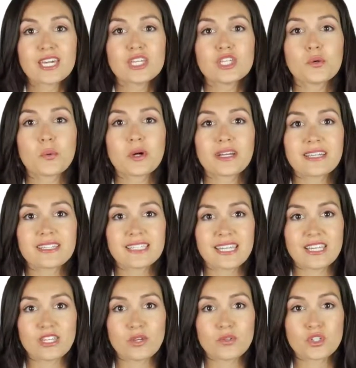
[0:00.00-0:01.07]
you will
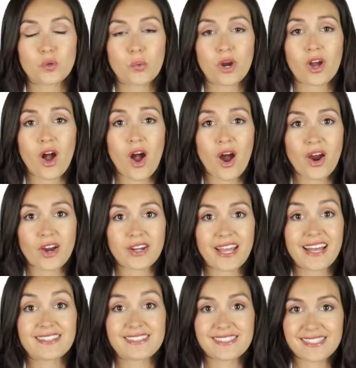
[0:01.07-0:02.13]
continue to work hard
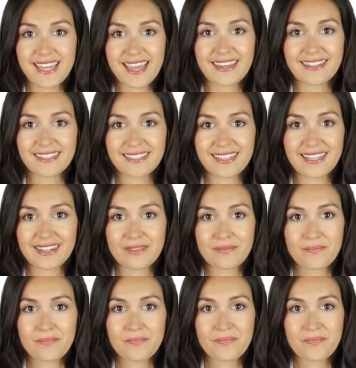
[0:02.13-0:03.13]
at staying clean.